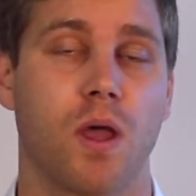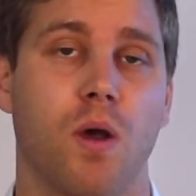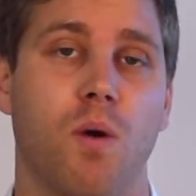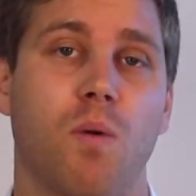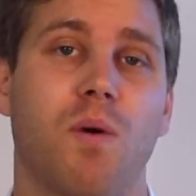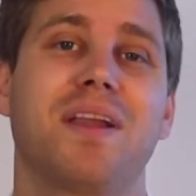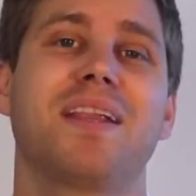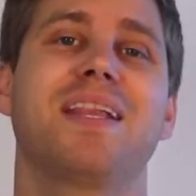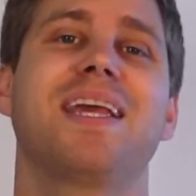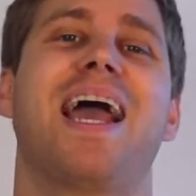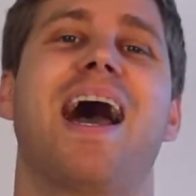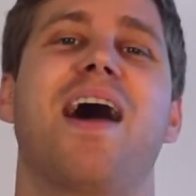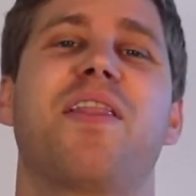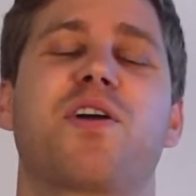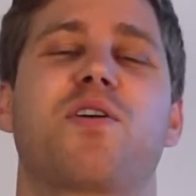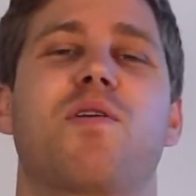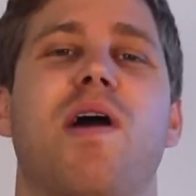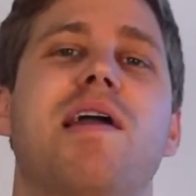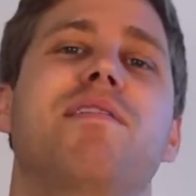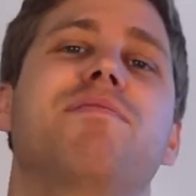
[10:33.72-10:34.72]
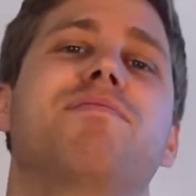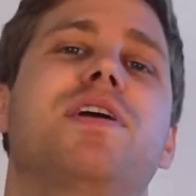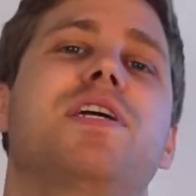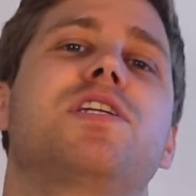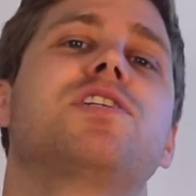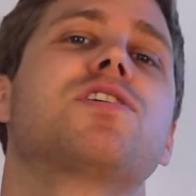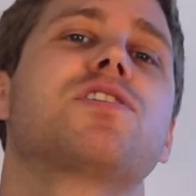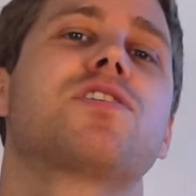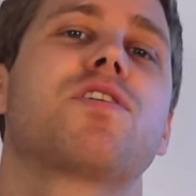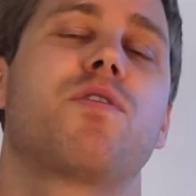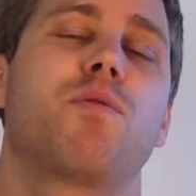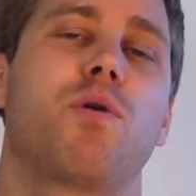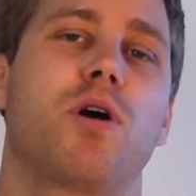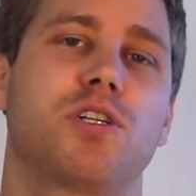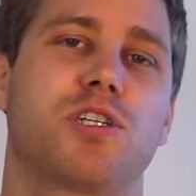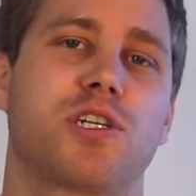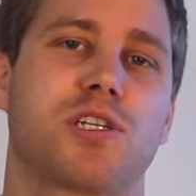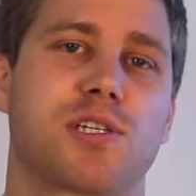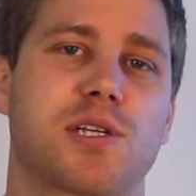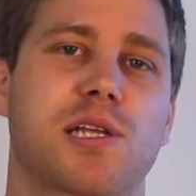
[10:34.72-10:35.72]
One of the other great features of the
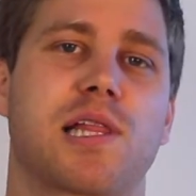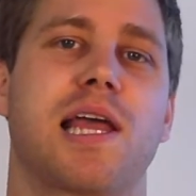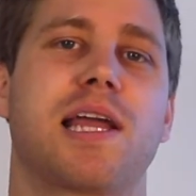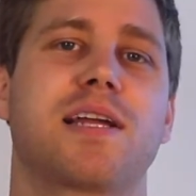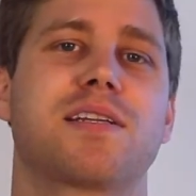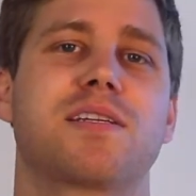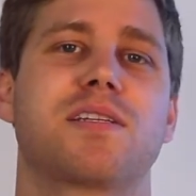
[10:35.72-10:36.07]
Roger Select